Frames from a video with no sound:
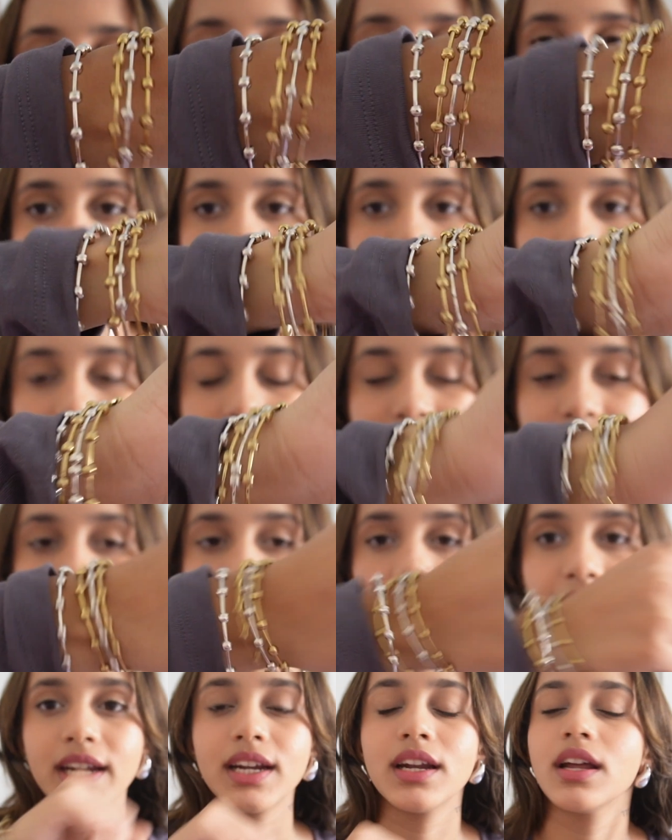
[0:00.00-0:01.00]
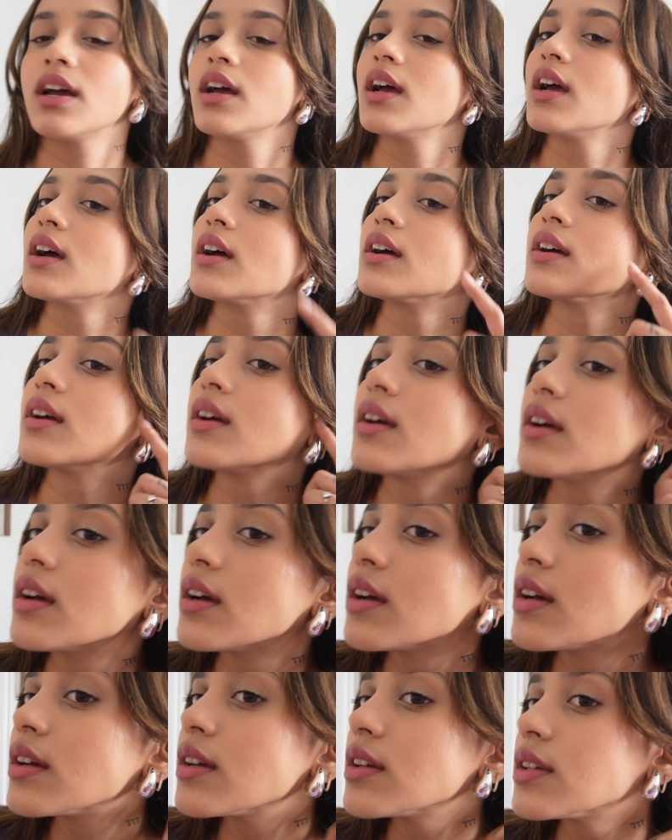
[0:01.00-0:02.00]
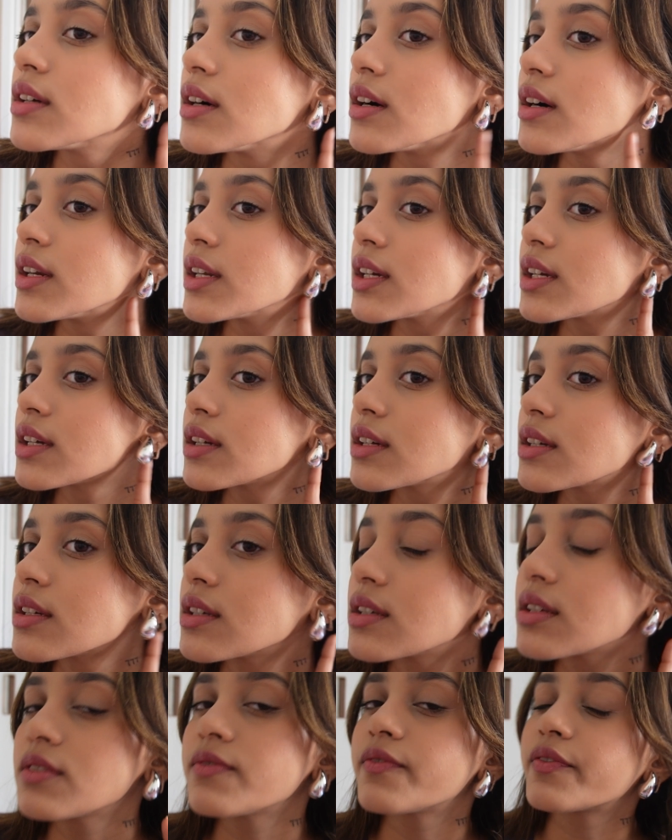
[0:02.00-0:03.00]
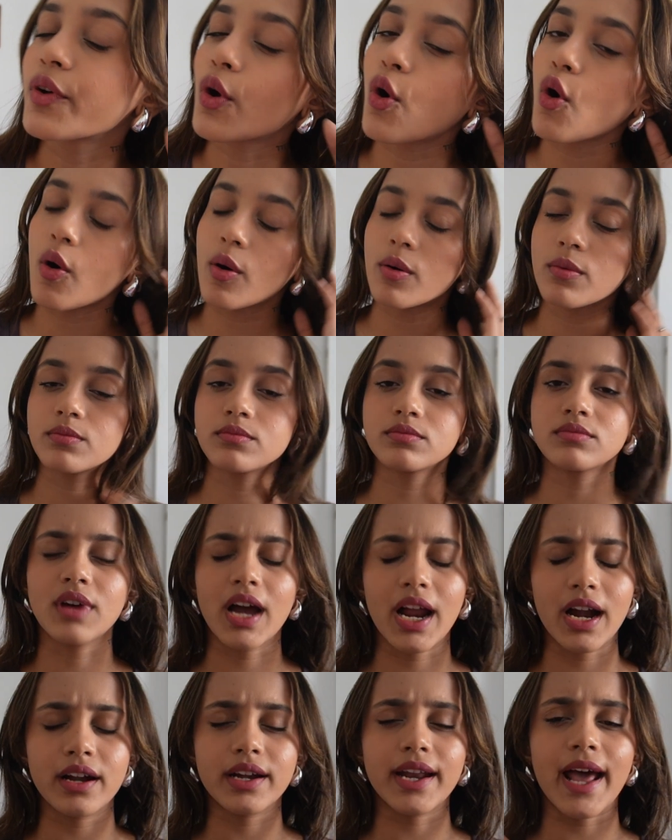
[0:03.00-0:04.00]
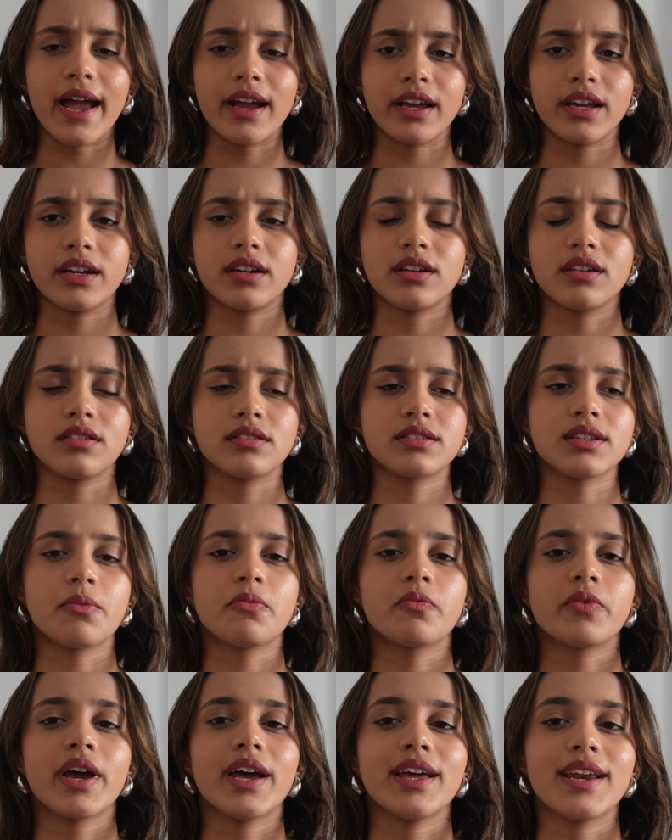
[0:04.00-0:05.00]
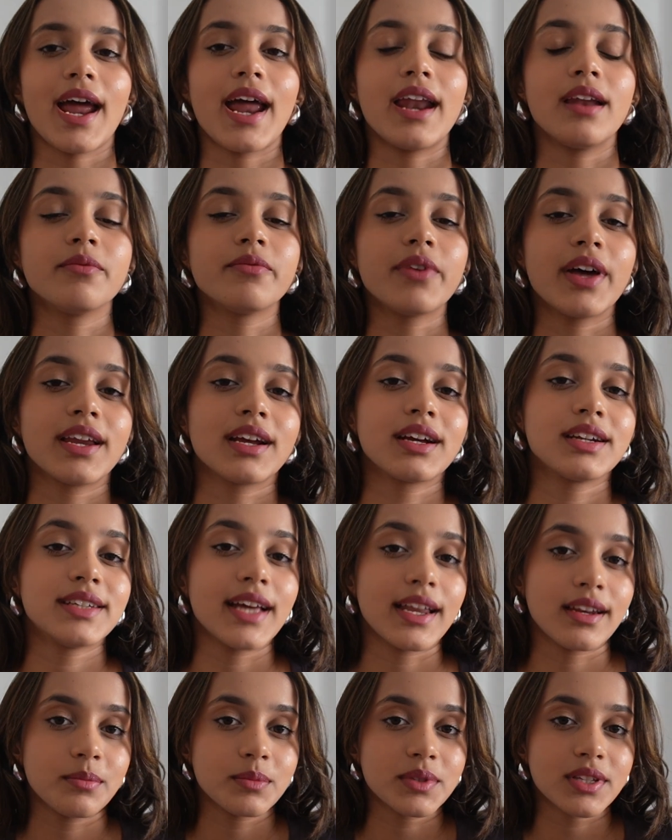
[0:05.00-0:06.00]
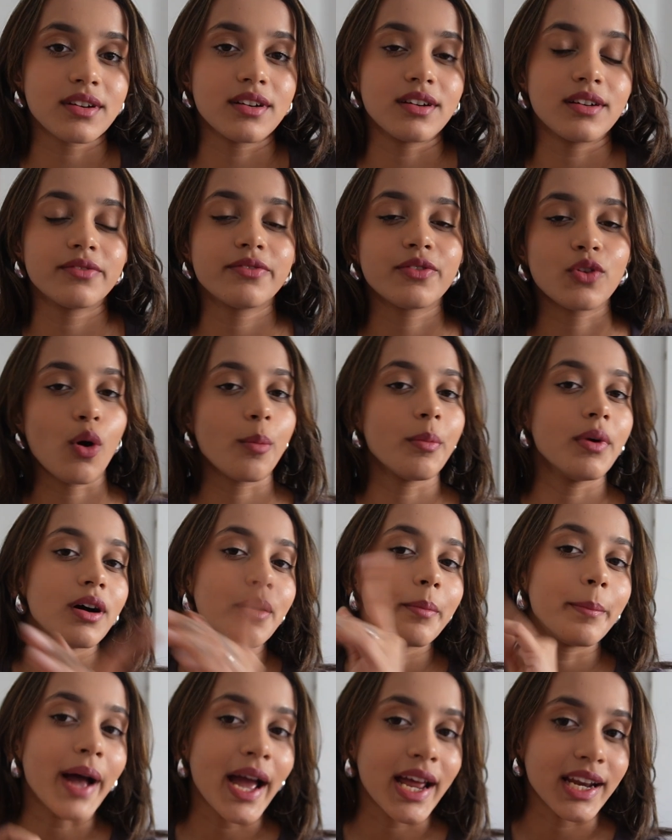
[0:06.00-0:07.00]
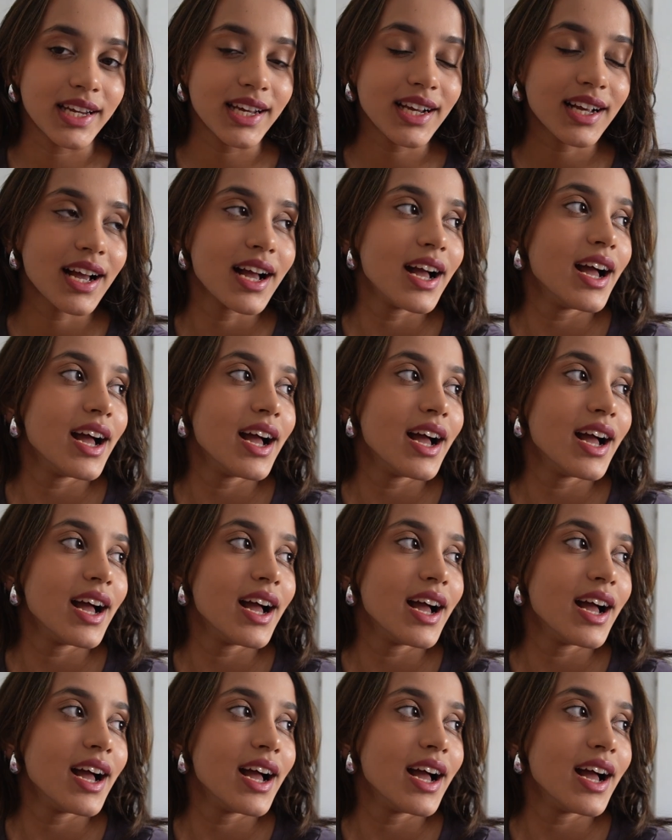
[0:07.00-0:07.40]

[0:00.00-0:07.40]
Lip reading: from West Side, earrings from, I'll tag it here somewhere, and I'm wearing a denim skirt from Urbanic,